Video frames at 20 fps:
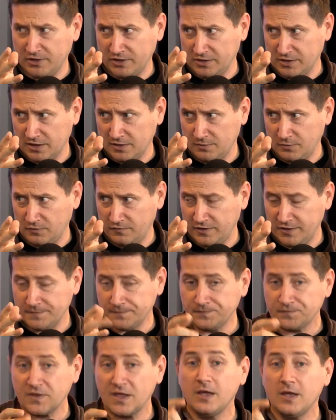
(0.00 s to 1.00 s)
million movie.
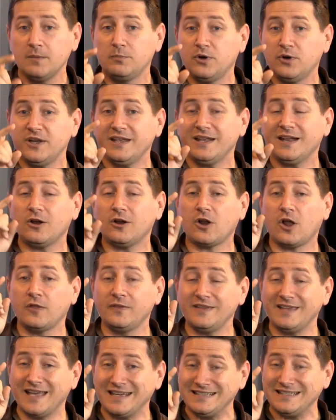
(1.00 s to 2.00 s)
Putting it out
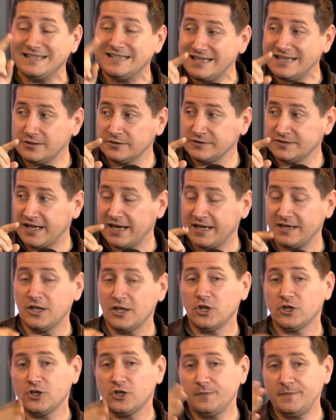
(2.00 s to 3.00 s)
on the ideal date
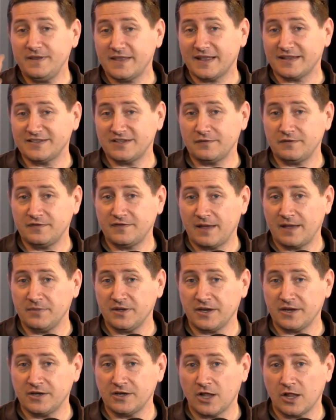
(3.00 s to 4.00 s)
could mean that $75
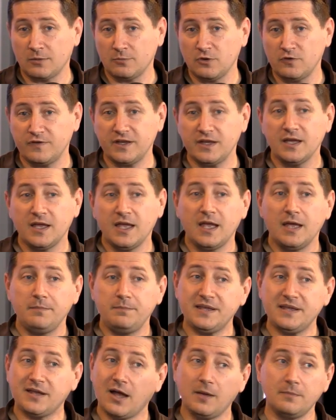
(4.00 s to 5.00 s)
million movie
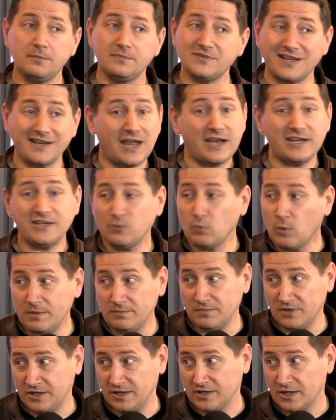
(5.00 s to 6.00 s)
becomes a
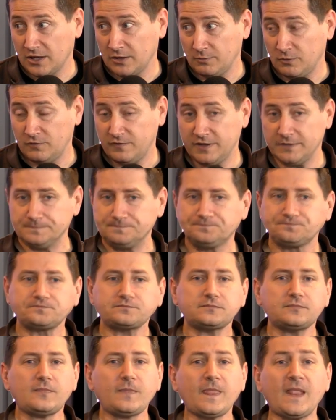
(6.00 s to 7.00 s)
$91 million movie.
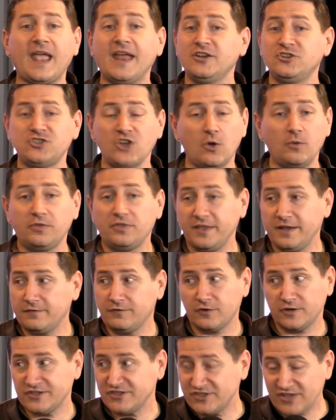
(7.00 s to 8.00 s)
And don't
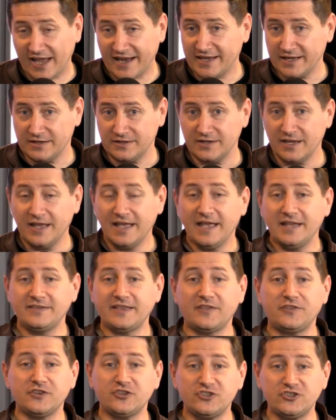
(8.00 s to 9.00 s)
think for a second
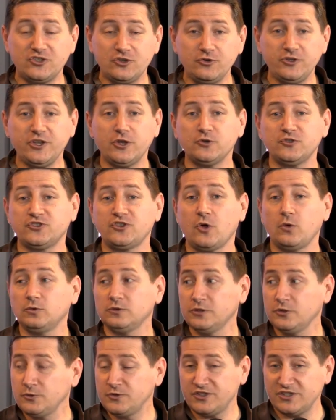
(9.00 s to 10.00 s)
that the studios
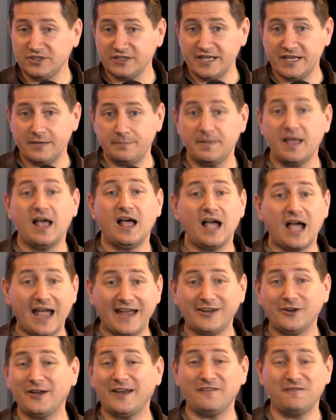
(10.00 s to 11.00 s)
don't lose sleep,
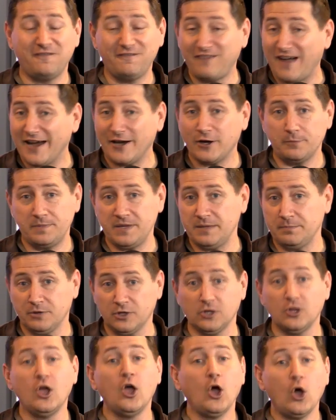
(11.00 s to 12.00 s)
hire and fire
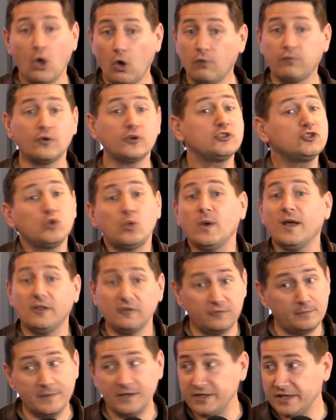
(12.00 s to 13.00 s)
people over
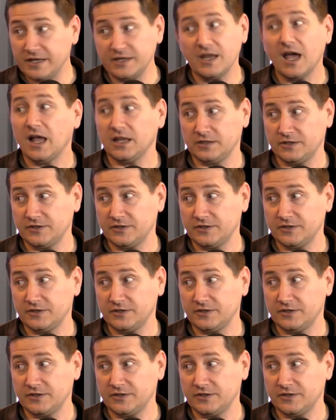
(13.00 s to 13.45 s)
$12 million